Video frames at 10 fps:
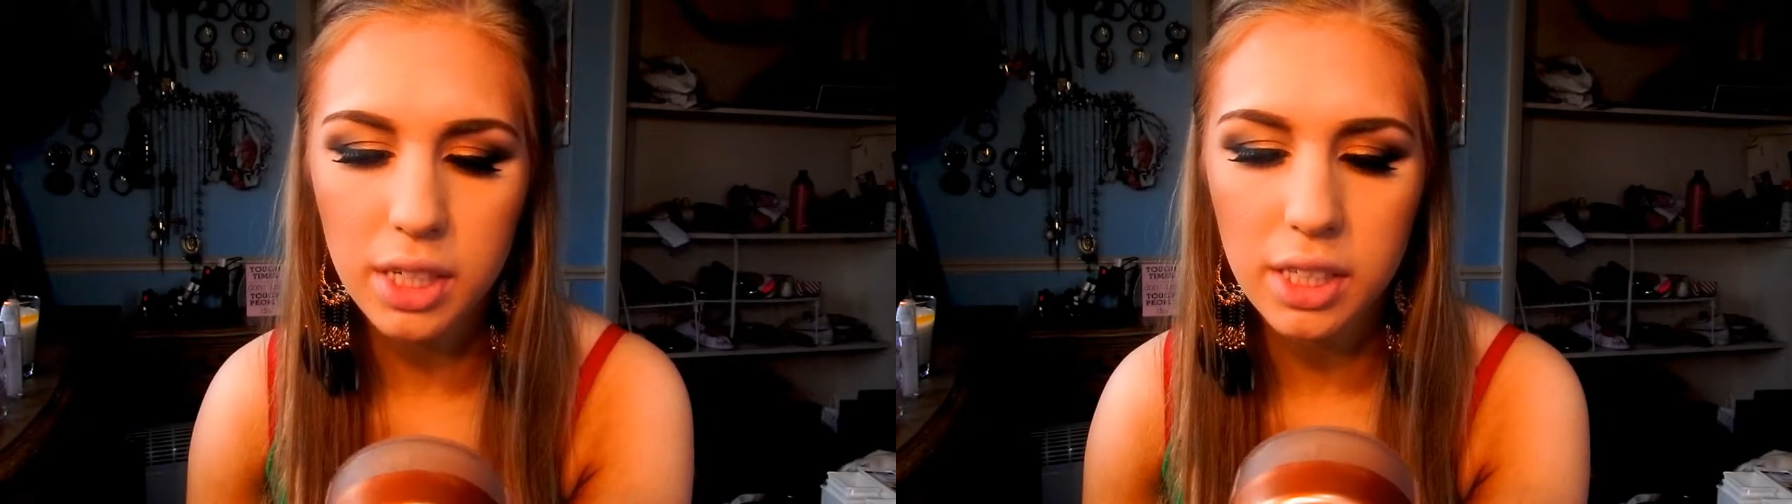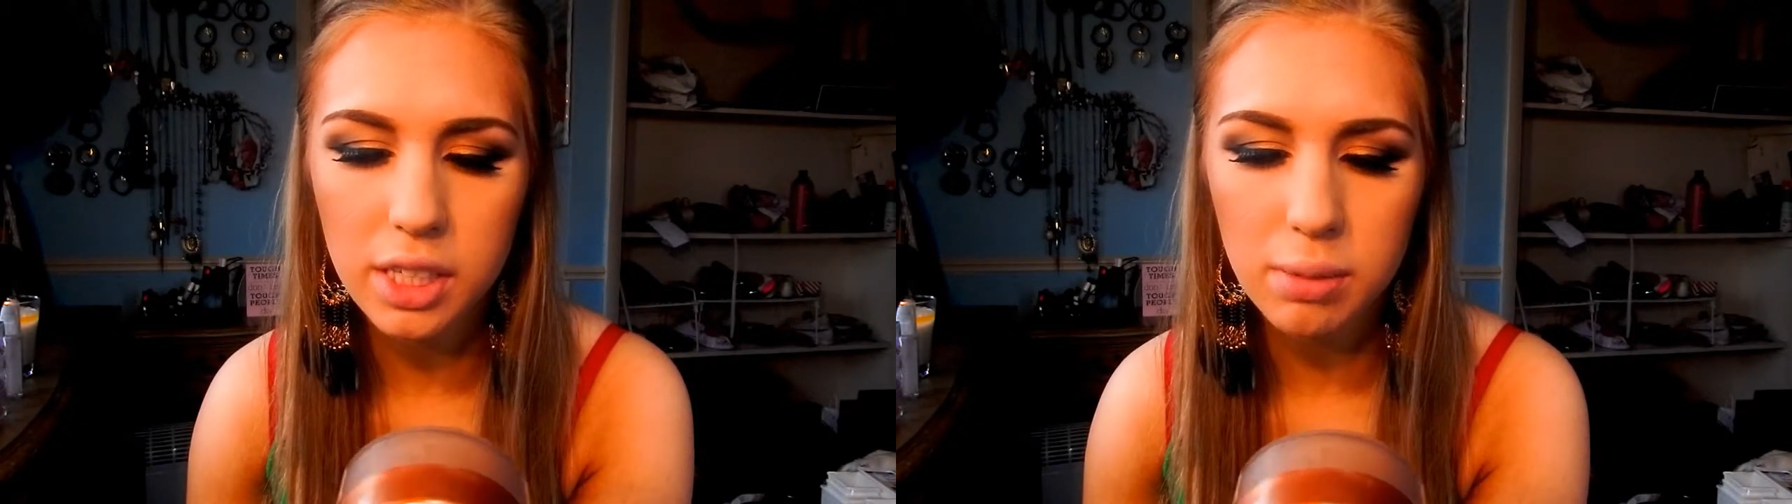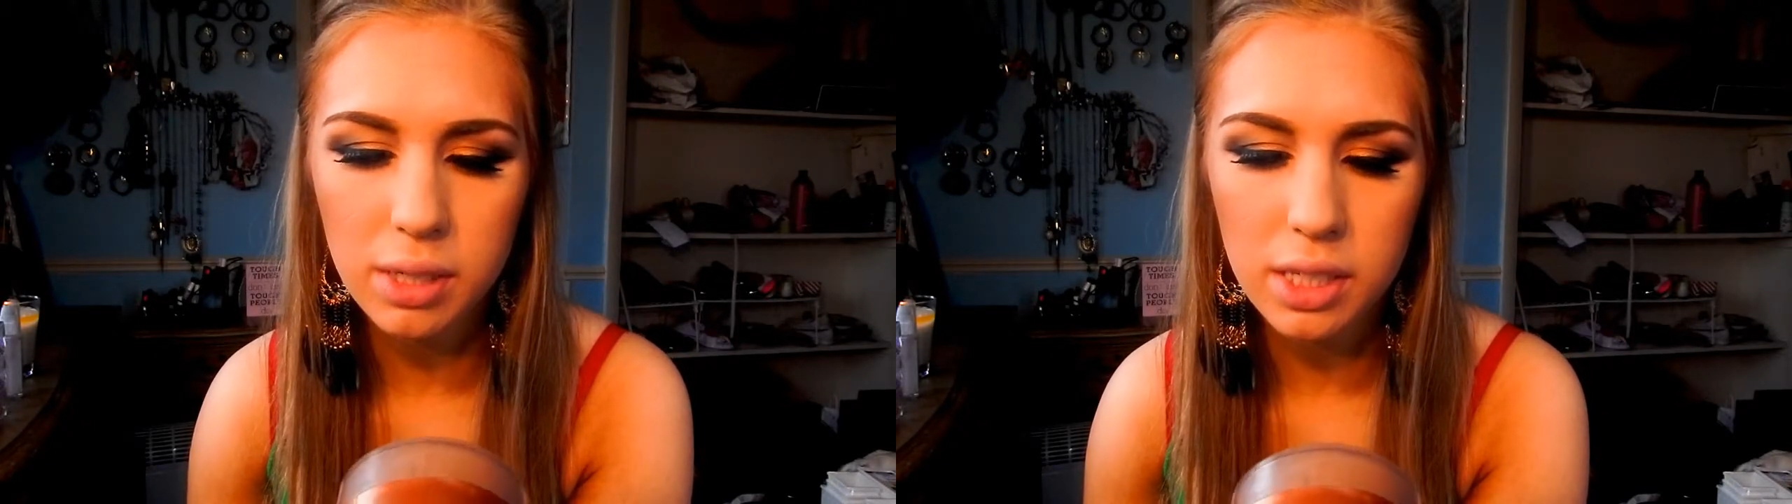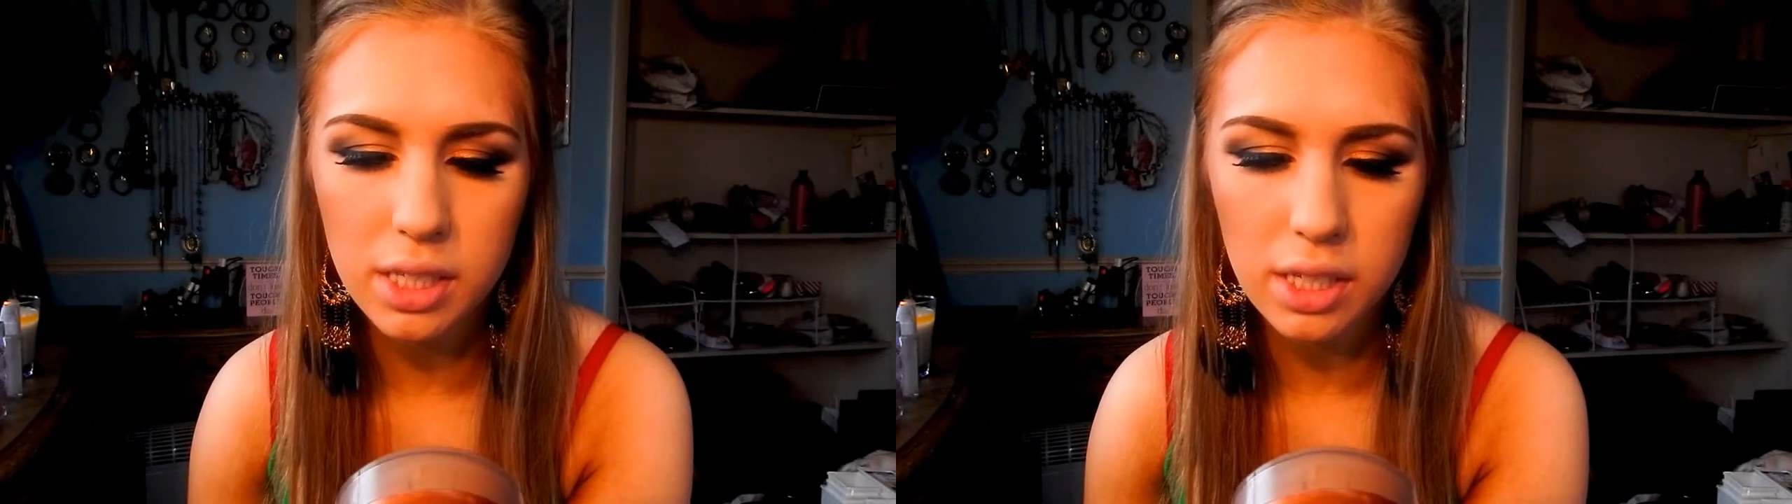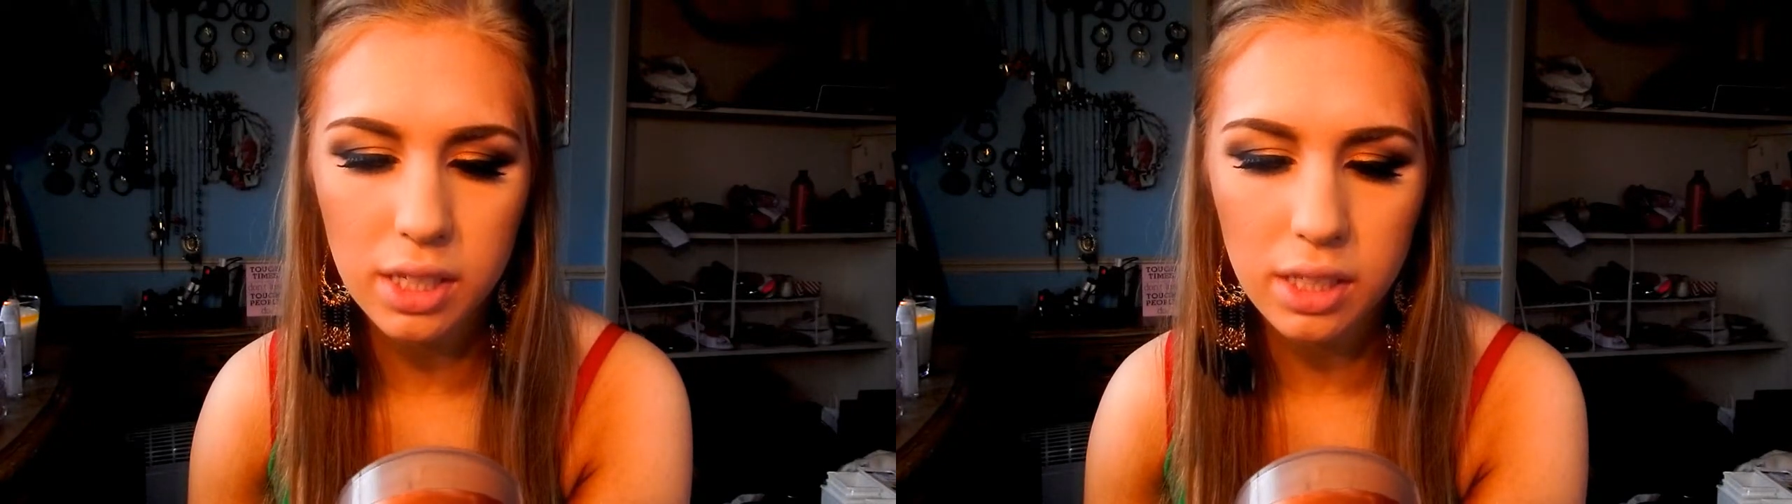and this one
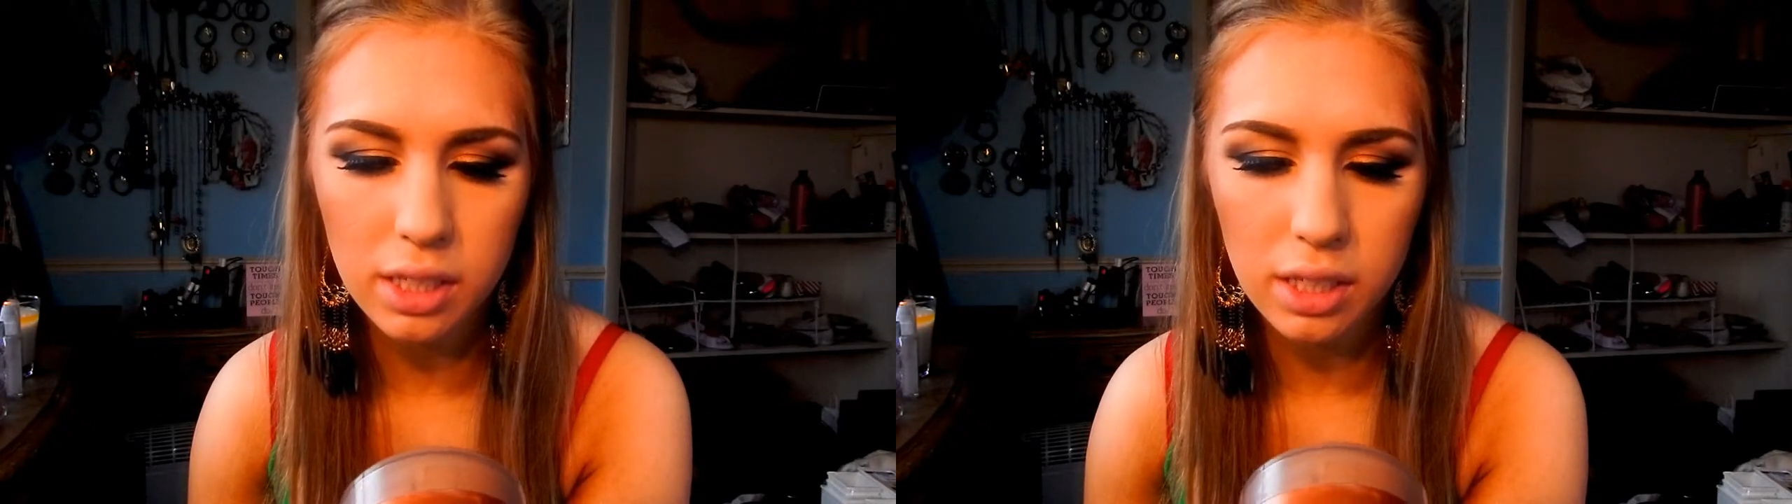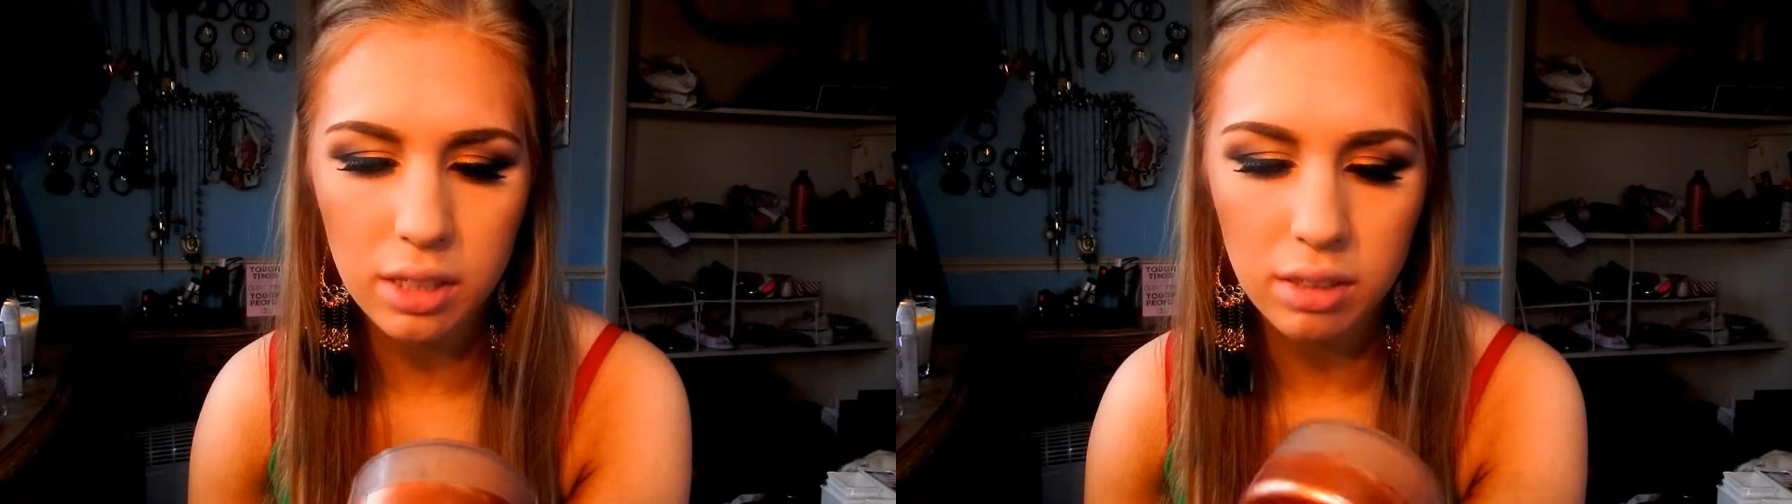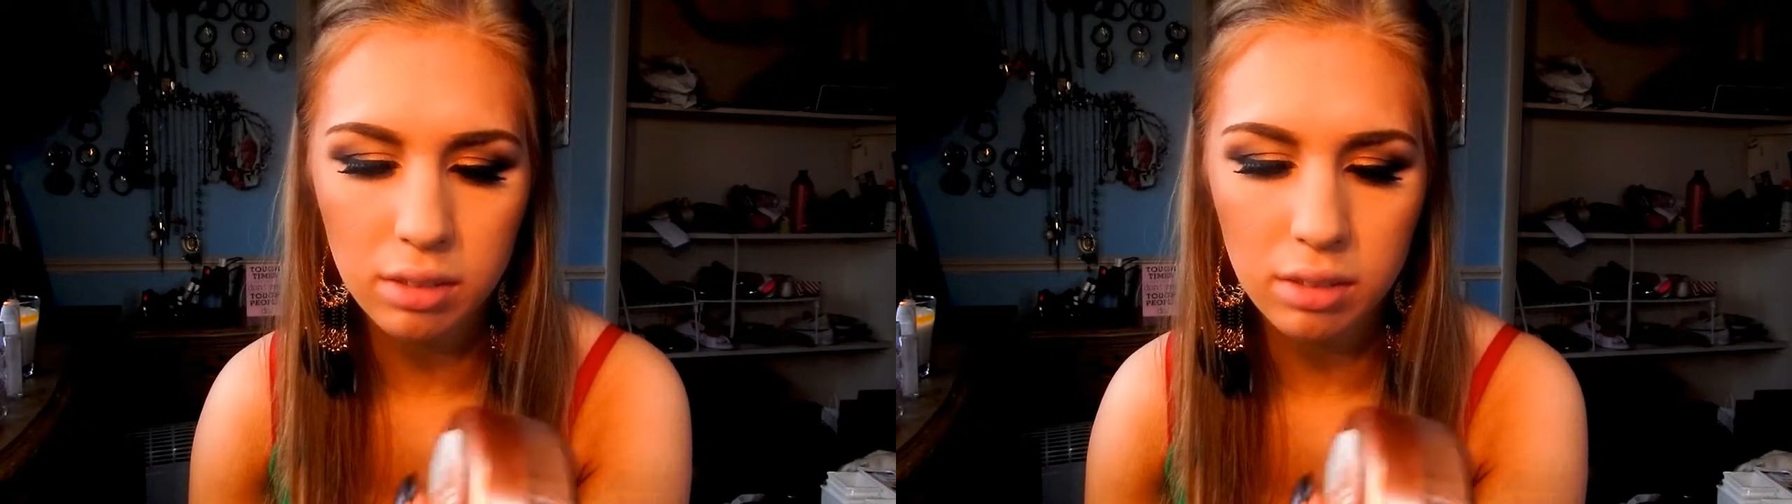is in